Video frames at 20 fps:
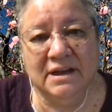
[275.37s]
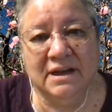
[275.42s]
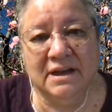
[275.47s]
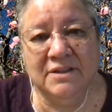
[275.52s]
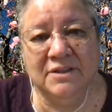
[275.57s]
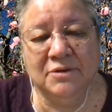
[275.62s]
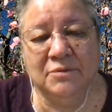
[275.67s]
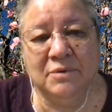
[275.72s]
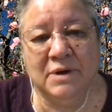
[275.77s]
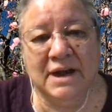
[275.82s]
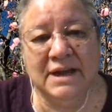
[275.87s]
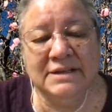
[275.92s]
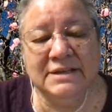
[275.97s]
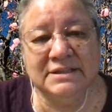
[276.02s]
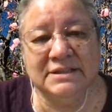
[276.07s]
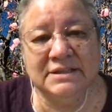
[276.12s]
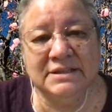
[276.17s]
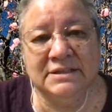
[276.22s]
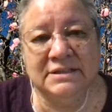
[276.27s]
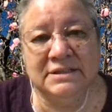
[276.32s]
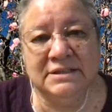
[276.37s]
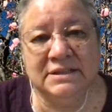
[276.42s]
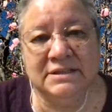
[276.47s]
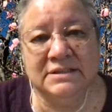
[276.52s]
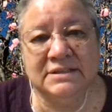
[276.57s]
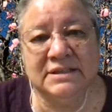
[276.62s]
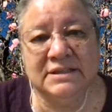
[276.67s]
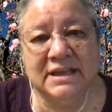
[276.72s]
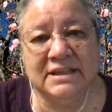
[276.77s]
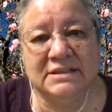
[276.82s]
Otherwise, it
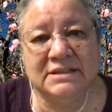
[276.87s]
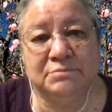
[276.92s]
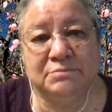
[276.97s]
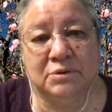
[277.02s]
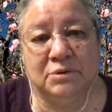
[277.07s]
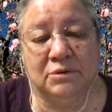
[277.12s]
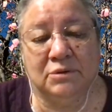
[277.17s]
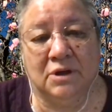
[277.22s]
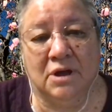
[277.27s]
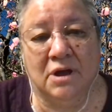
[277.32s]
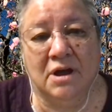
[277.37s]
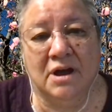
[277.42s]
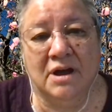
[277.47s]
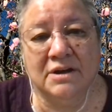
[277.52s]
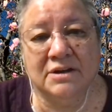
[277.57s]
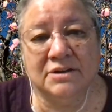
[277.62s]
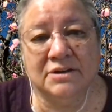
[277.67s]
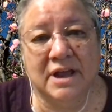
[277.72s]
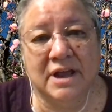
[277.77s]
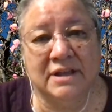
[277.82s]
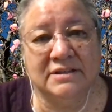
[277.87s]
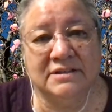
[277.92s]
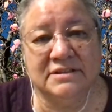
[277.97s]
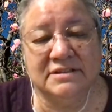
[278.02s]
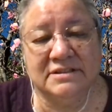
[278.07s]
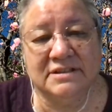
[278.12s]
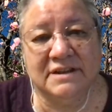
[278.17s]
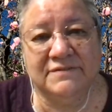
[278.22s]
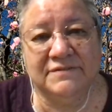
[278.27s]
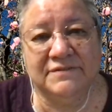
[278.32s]
just gets prolonged and
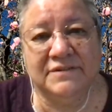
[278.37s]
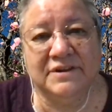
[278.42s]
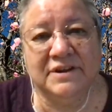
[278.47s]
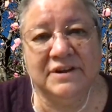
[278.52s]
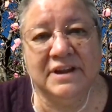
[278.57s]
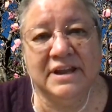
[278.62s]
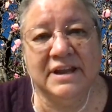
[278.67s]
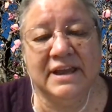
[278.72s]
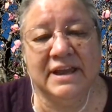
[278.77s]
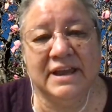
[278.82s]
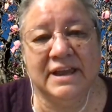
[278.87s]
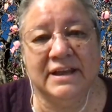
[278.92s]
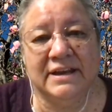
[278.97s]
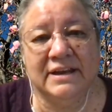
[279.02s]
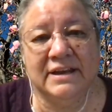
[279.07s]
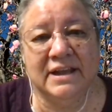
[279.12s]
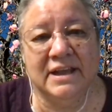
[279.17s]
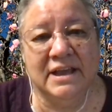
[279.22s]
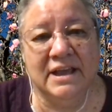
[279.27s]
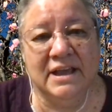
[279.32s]
suffering and